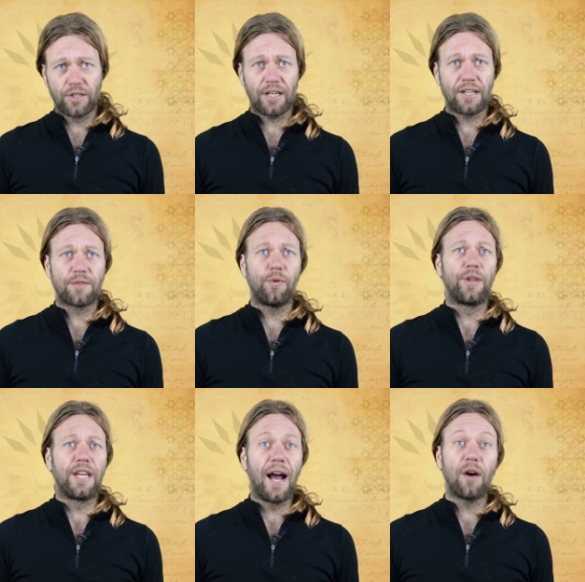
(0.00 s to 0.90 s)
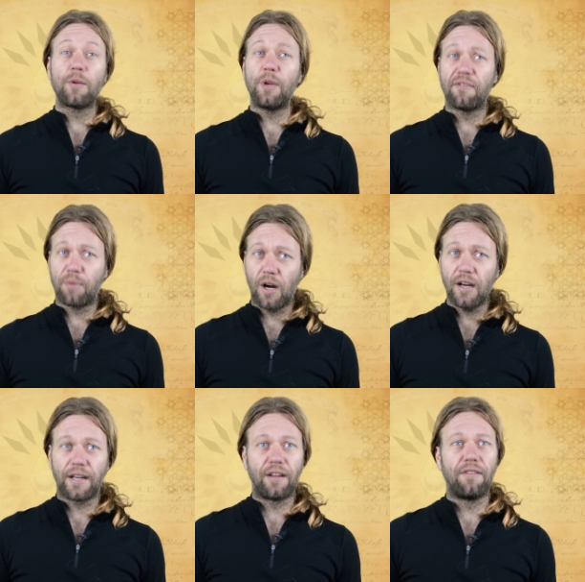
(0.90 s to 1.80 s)
tickets for the Alchemy of
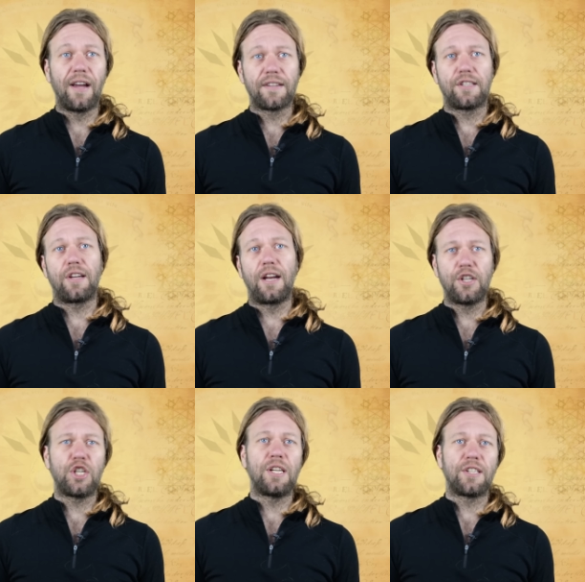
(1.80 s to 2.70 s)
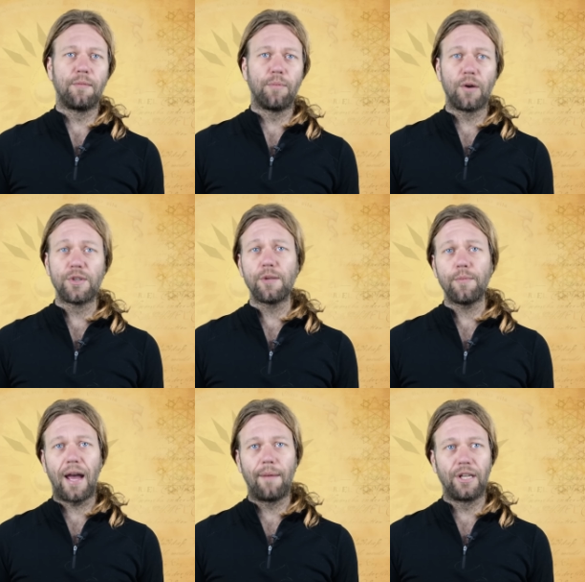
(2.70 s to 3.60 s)
Prague and Advanced Energy
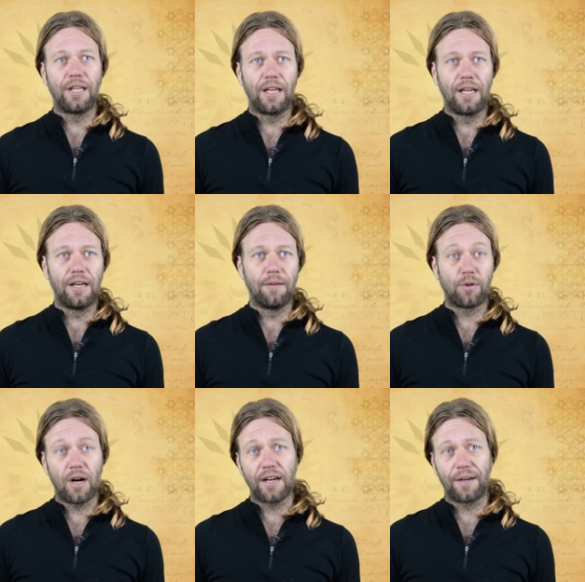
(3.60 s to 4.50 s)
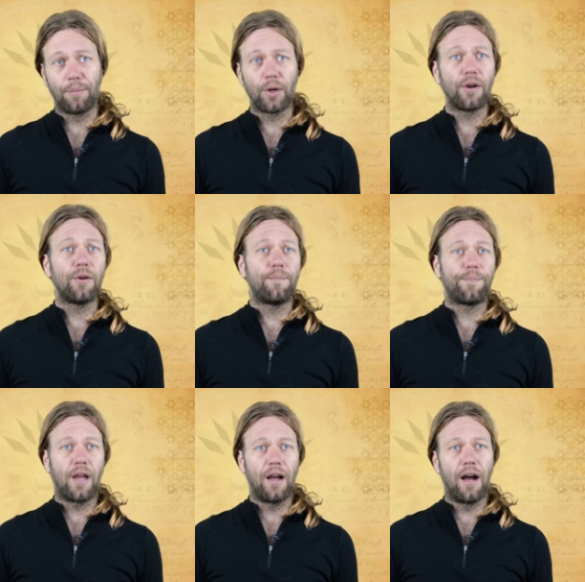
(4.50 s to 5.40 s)
Symposium happening in Prague and Brno
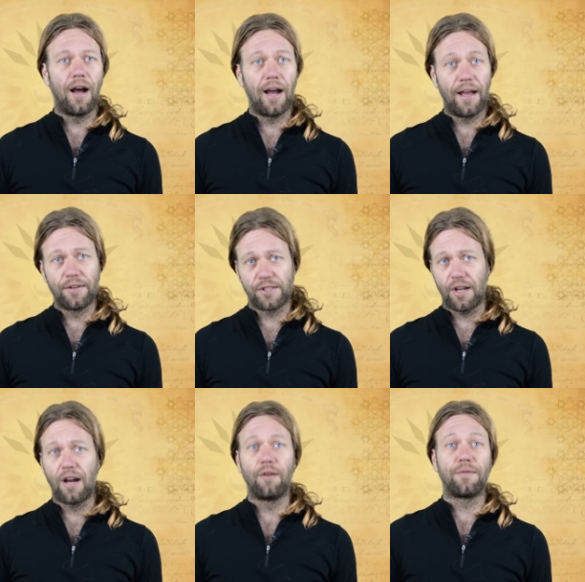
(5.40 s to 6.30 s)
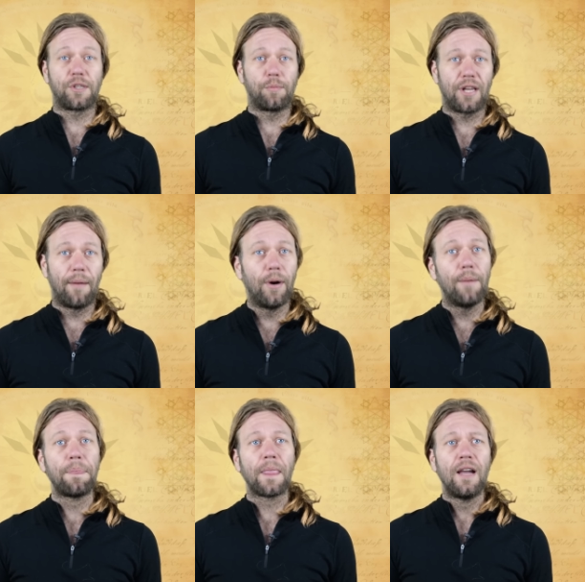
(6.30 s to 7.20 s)
at the start of
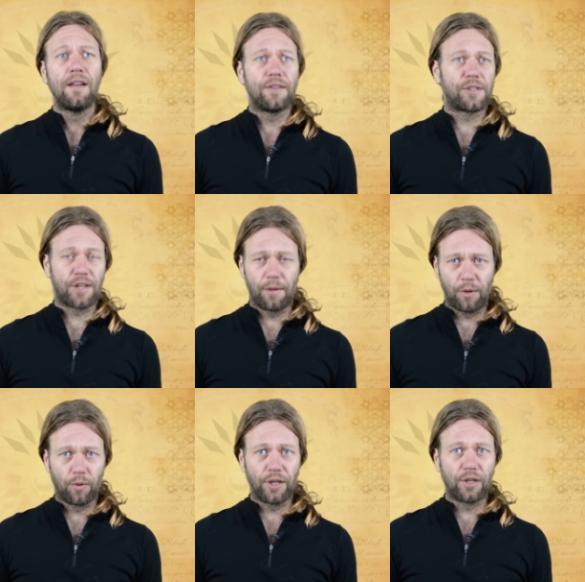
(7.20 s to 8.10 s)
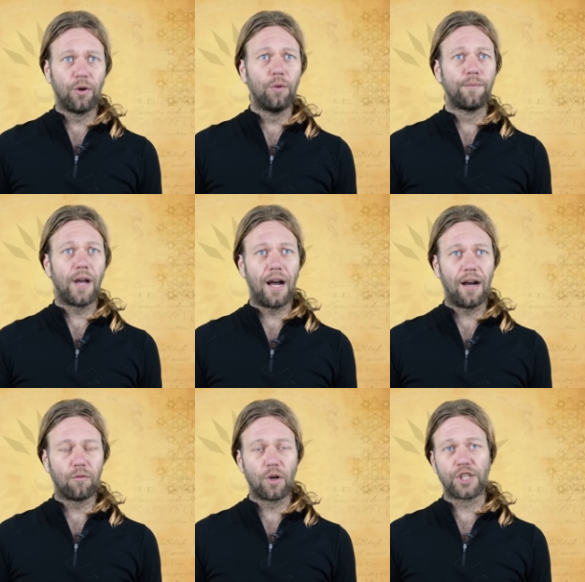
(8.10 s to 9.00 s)
September. This is going to be really cool.
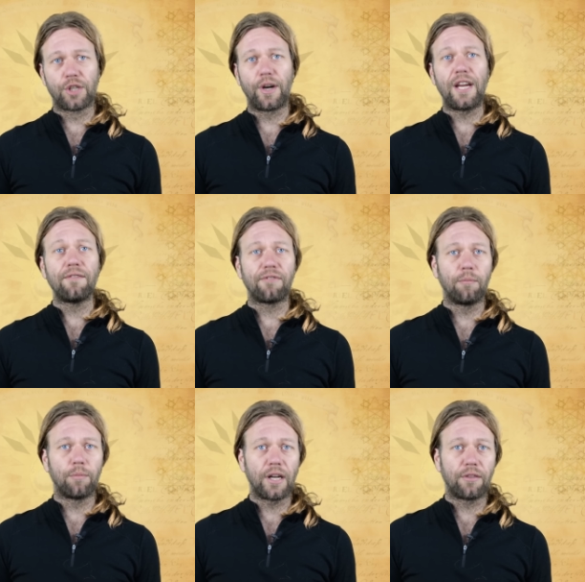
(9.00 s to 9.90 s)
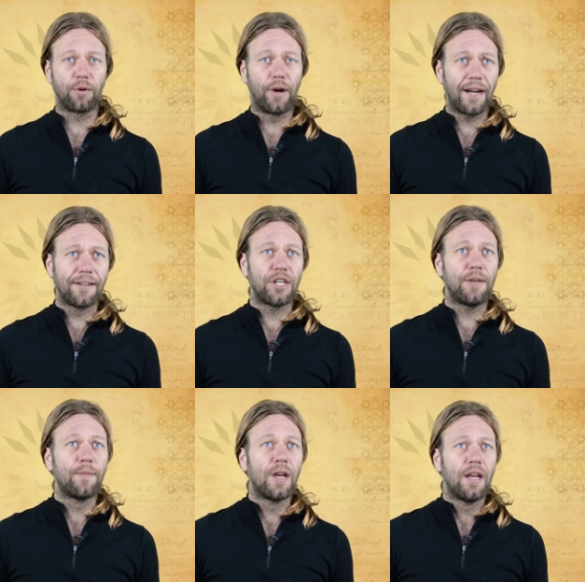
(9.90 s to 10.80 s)
Roger Green from Breakthrough Energy